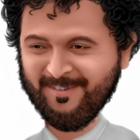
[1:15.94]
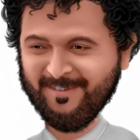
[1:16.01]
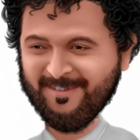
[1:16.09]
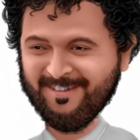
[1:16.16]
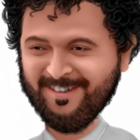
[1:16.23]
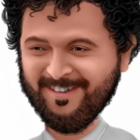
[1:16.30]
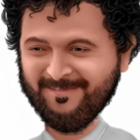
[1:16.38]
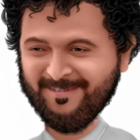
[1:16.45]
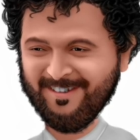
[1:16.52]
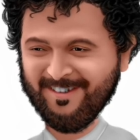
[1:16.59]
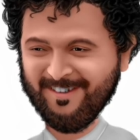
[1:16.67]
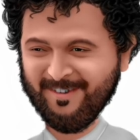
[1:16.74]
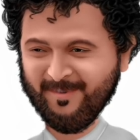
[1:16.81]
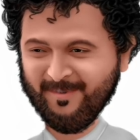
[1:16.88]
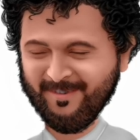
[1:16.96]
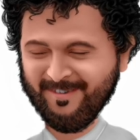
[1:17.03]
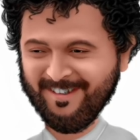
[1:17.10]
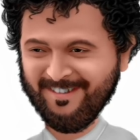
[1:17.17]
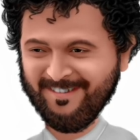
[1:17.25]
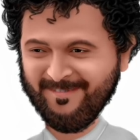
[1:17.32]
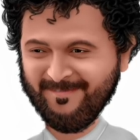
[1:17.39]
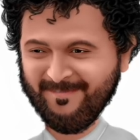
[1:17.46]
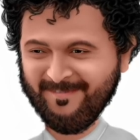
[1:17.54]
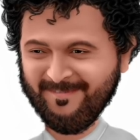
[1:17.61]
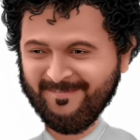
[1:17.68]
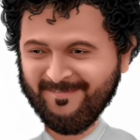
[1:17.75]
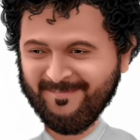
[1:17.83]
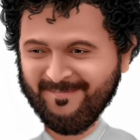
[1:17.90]
your team. You will need them.
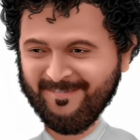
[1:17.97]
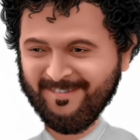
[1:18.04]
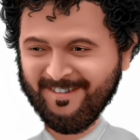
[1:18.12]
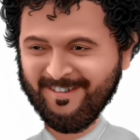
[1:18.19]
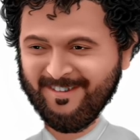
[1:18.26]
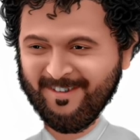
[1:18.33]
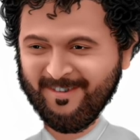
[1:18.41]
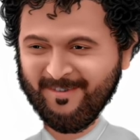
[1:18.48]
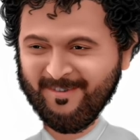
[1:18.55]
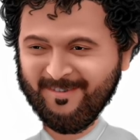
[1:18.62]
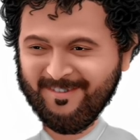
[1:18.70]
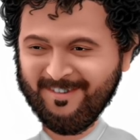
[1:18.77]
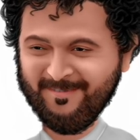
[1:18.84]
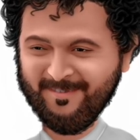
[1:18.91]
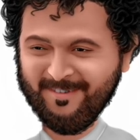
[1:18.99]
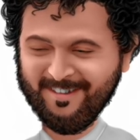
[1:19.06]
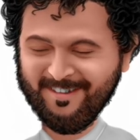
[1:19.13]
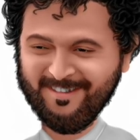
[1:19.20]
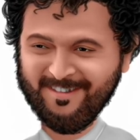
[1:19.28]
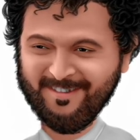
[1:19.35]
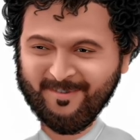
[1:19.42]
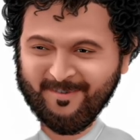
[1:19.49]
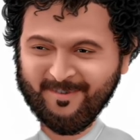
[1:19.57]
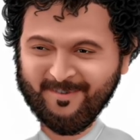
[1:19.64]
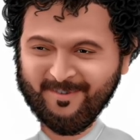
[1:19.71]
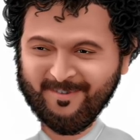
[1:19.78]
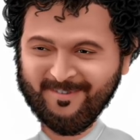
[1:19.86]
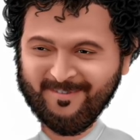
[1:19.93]
So you've got different things to do.
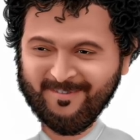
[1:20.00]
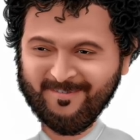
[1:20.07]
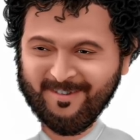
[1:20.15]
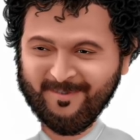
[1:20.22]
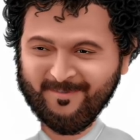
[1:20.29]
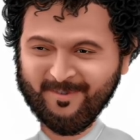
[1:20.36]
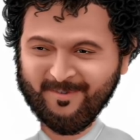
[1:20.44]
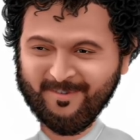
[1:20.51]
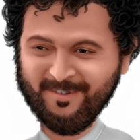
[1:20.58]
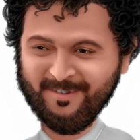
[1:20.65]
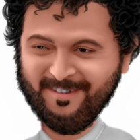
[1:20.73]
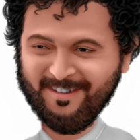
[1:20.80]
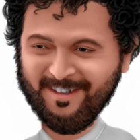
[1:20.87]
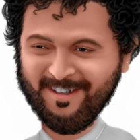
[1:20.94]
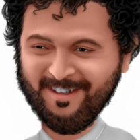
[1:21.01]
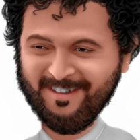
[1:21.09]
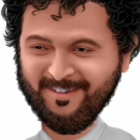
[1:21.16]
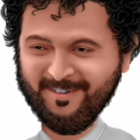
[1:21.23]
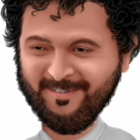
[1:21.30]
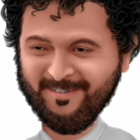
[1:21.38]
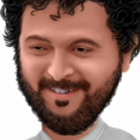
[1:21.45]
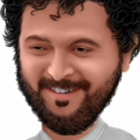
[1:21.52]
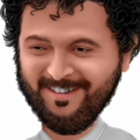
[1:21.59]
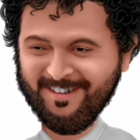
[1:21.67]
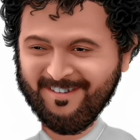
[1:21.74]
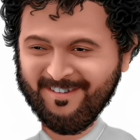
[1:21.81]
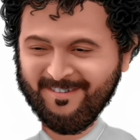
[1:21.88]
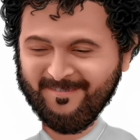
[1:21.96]
You've got to look at a motor, you've got to look
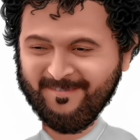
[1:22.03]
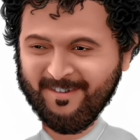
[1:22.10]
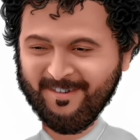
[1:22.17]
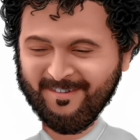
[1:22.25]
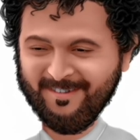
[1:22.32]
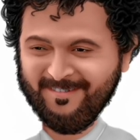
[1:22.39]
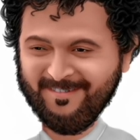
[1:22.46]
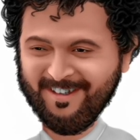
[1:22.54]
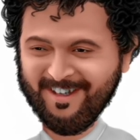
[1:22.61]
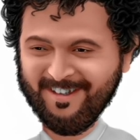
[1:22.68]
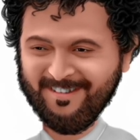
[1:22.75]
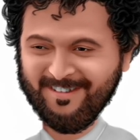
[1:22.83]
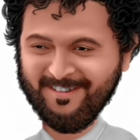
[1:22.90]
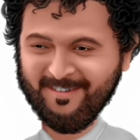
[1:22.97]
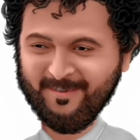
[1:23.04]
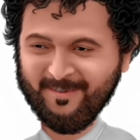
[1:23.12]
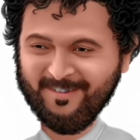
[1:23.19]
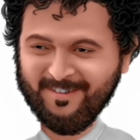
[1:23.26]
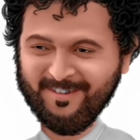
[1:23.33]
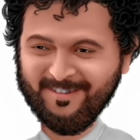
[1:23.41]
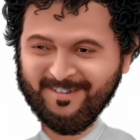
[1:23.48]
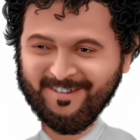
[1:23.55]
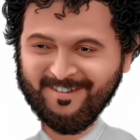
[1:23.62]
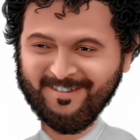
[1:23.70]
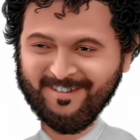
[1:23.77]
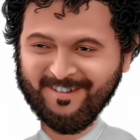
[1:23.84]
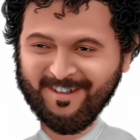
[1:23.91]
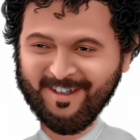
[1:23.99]
at an inverter, that is the switches that
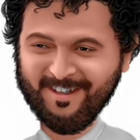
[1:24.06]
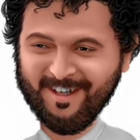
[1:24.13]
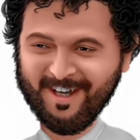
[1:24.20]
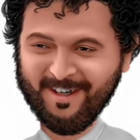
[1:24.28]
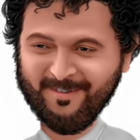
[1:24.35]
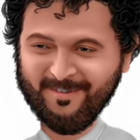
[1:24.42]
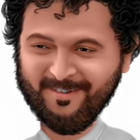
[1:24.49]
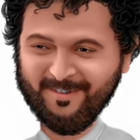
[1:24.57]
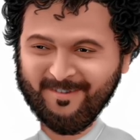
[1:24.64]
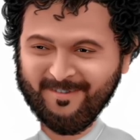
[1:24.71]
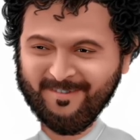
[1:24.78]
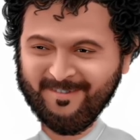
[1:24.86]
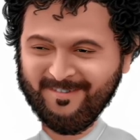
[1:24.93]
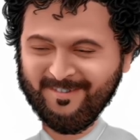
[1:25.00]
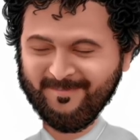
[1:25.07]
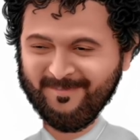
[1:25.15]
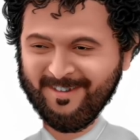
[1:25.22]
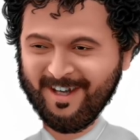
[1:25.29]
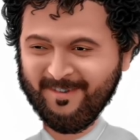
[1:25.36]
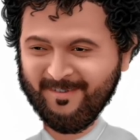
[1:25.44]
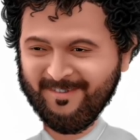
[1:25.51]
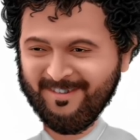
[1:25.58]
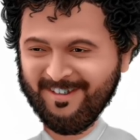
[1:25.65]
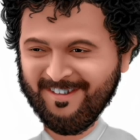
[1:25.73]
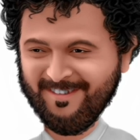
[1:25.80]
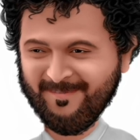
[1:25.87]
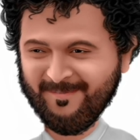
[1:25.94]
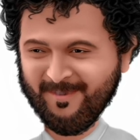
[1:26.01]
allow you to power
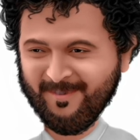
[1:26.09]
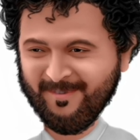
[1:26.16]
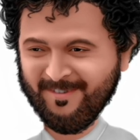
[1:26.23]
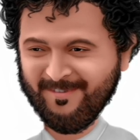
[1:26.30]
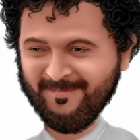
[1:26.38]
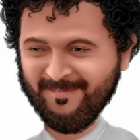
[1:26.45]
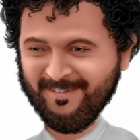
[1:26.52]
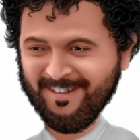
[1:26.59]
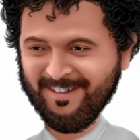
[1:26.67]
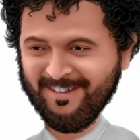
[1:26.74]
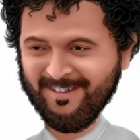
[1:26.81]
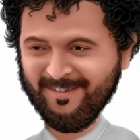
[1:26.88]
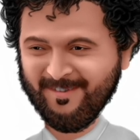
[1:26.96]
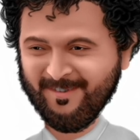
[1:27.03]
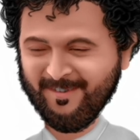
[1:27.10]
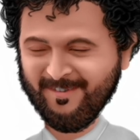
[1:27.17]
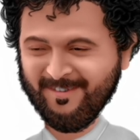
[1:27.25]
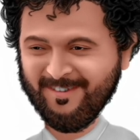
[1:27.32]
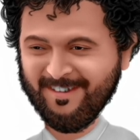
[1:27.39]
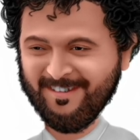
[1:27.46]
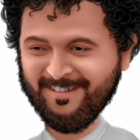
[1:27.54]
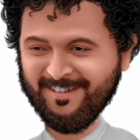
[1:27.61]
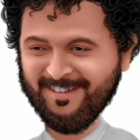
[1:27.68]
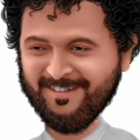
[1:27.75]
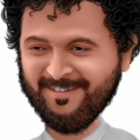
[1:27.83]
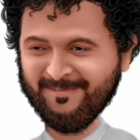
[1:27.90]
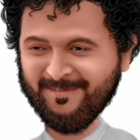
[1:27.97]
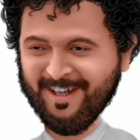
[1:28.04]
the motor, and you've got to look at
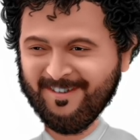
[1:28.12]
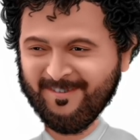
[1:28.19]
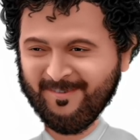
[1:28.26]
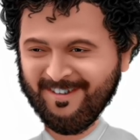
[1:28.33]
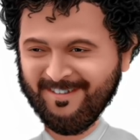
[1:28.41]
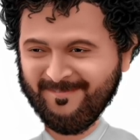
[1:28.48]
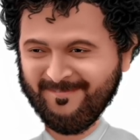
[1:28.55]
the battery.